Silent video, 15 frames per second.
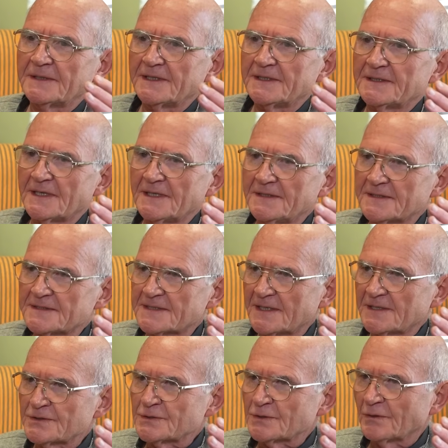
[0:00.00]
in the
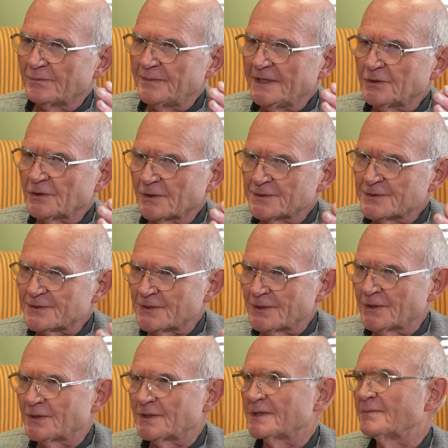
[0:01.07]
sense of being concerned